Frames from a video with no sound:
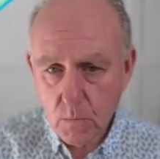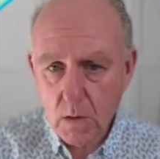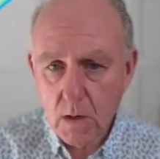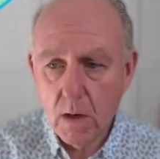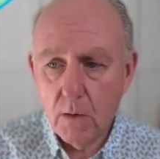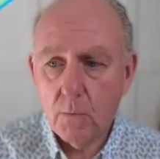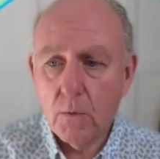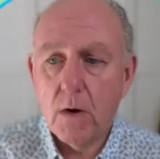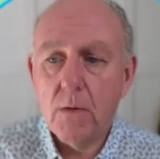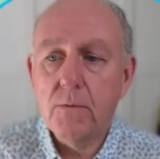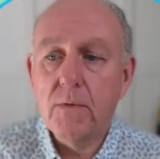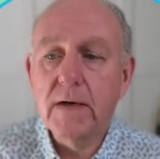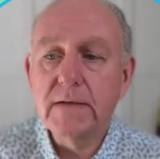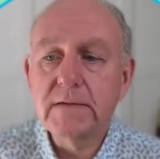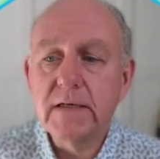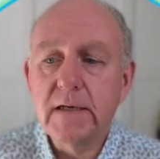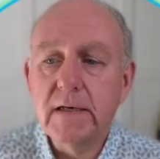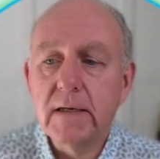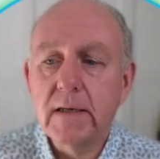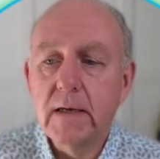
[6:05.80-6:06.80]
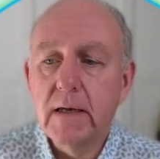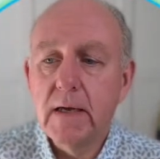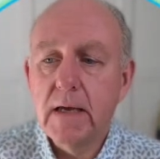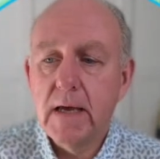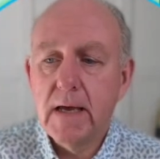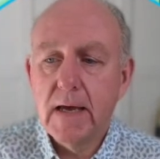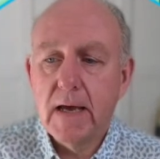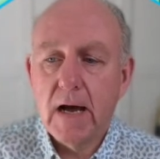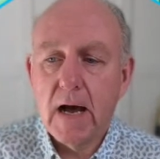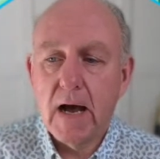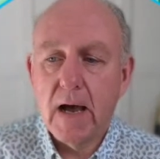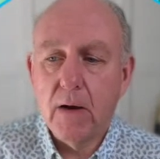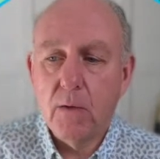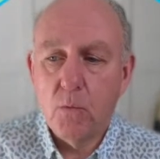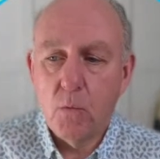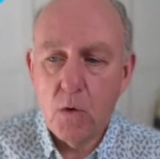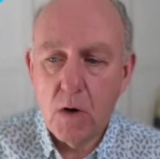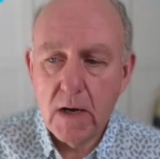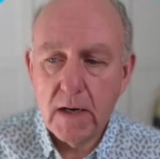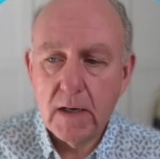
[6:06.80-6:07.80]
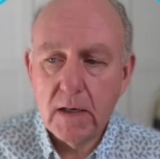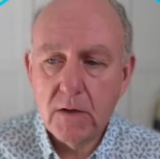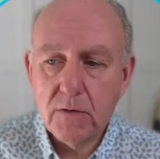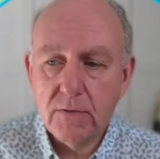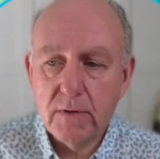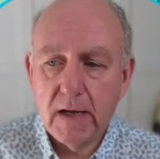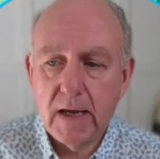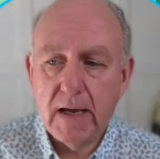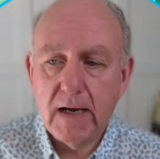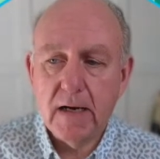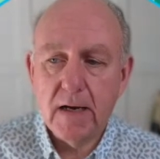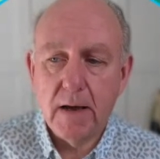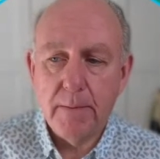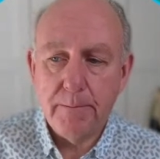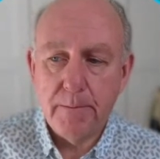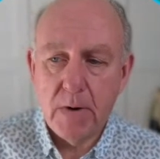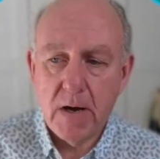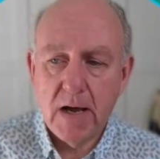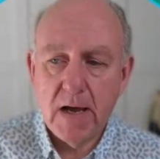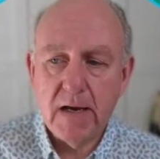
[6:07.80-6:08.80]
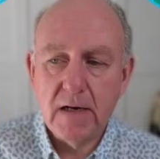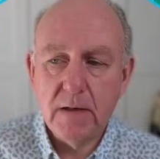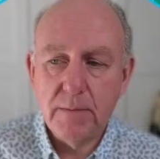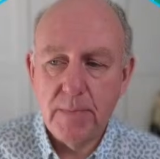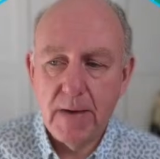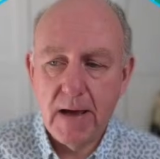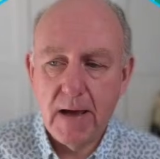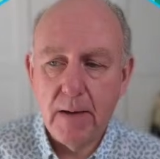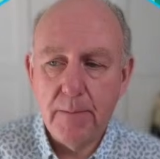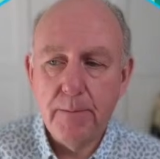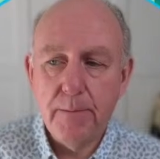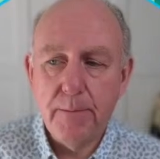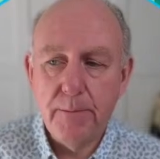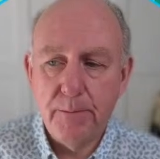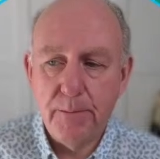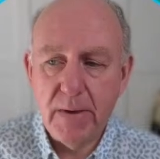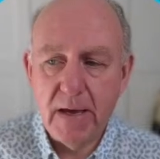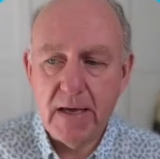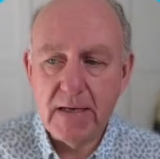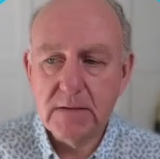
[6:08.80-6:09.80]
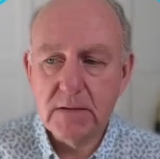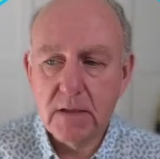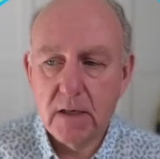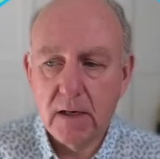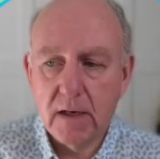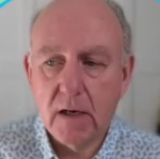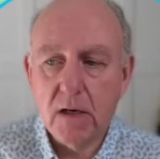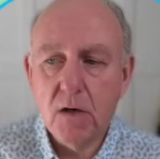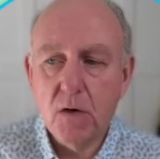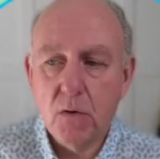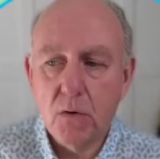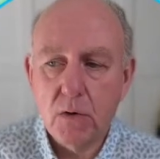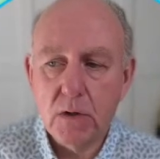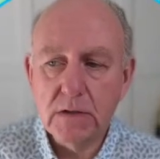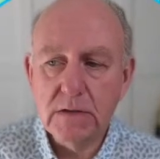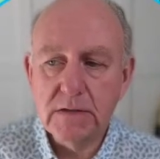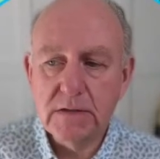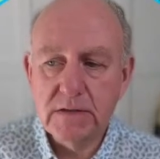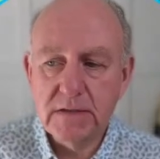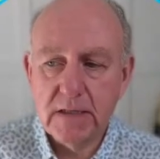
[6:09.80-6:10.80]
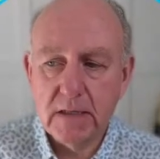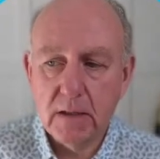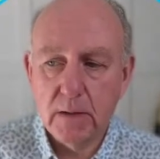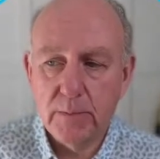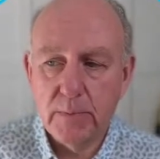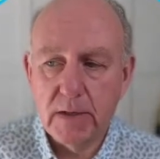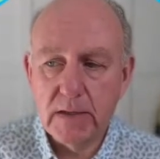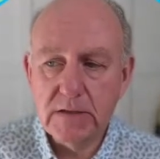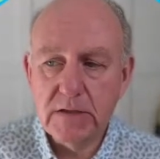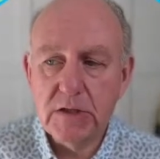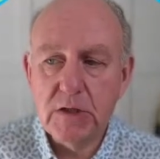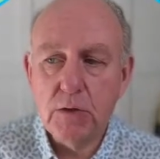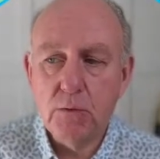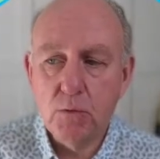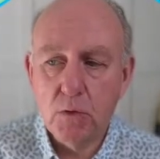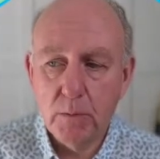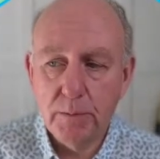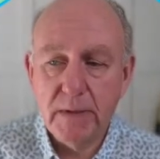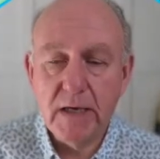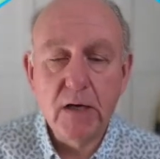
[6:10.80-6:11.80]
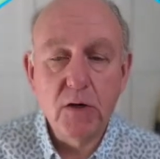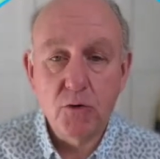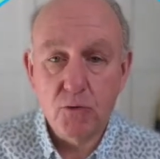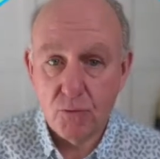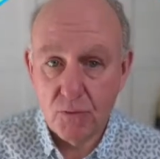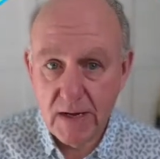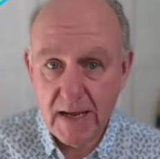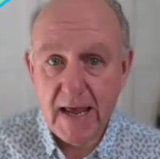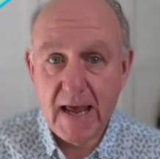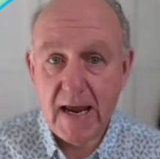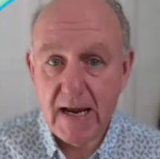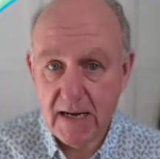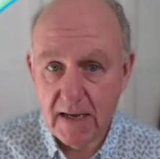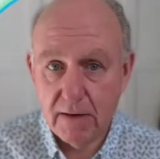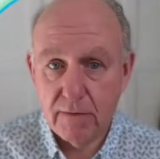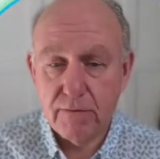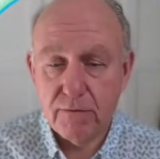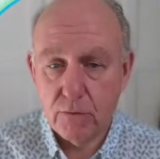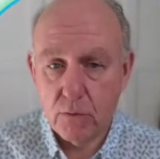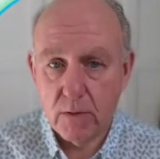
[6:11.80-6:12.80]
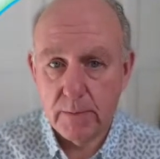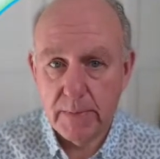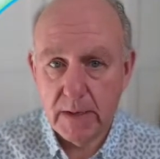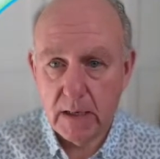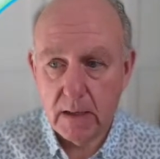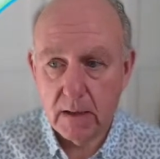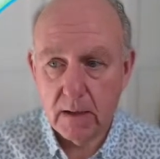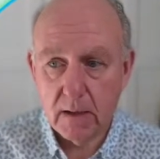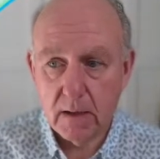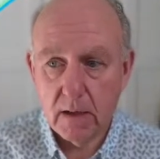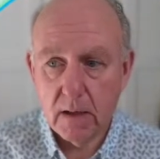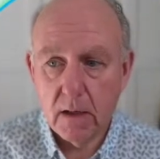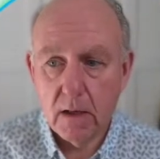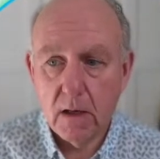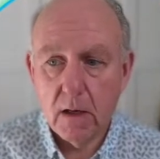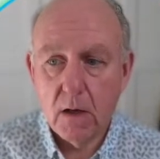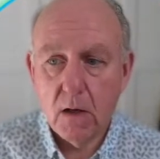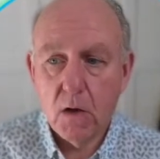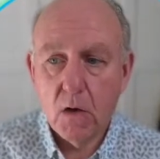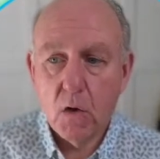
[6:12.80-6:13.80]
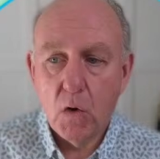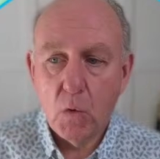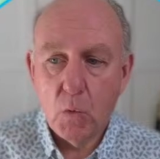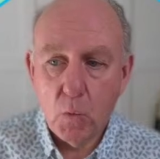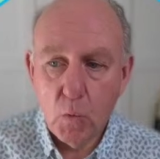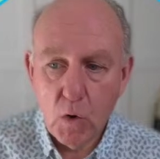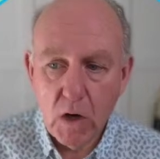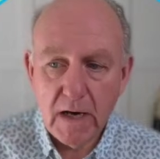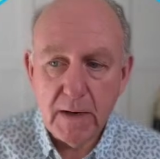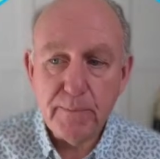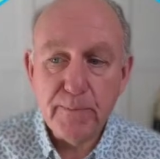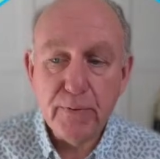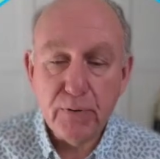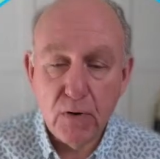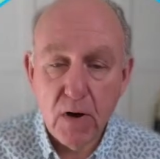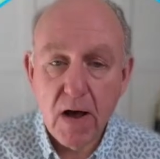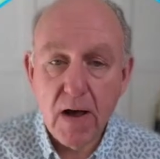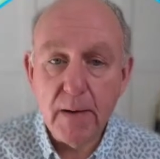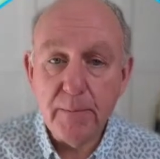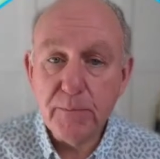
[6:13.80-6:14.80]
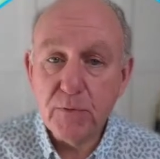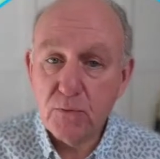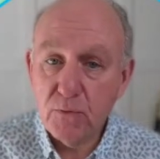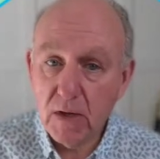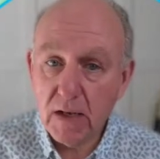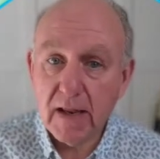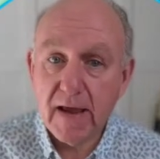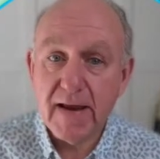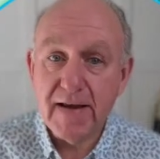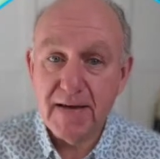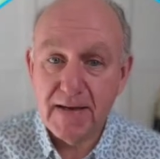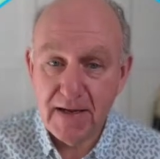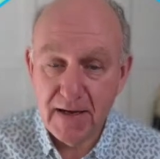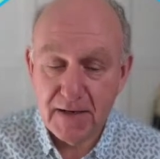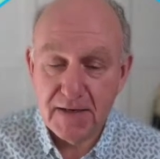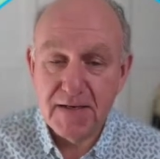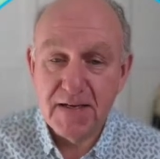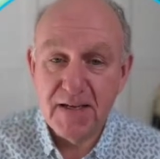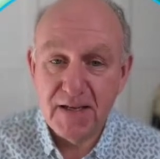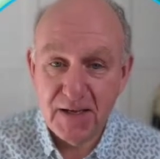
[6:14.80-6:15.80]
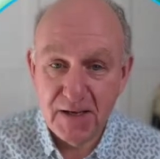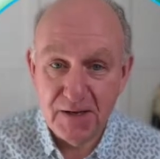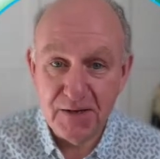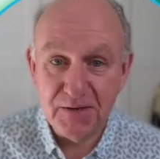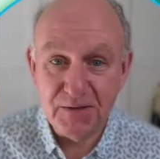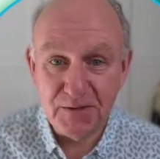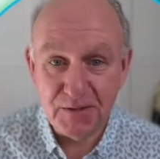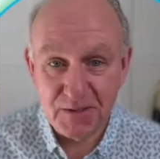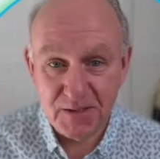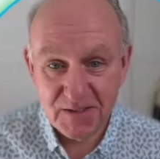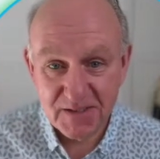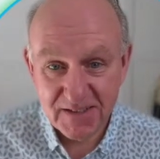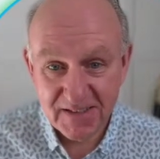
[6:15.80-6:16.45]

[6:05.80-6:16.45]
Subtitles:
And what was it? I want to create a mind map based on a course syllabus you will be creating for me. What prompt will I need to use?